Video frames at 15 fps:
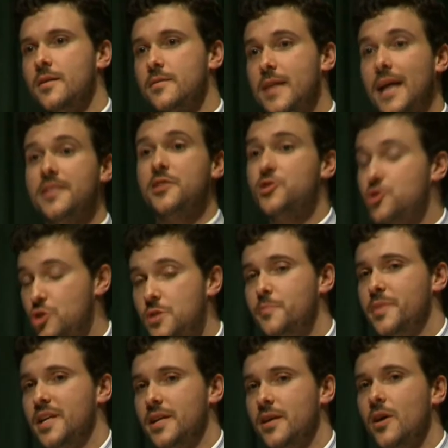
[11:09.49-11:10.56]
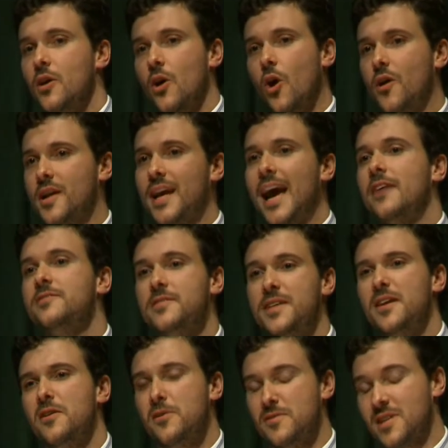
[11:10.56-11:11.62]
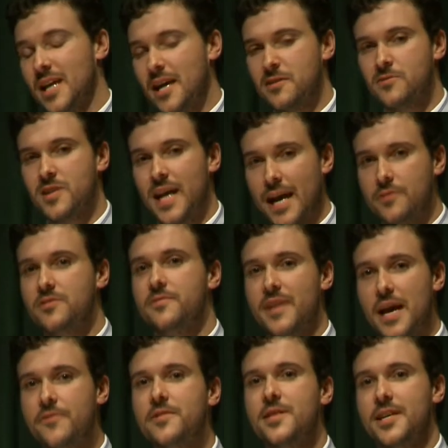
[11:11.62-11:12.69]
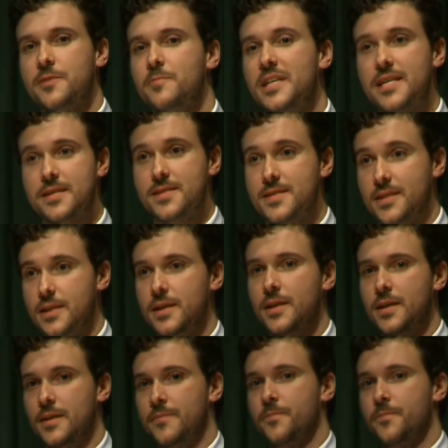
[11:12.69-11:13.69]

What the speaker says: than there should be on account of everything we can see.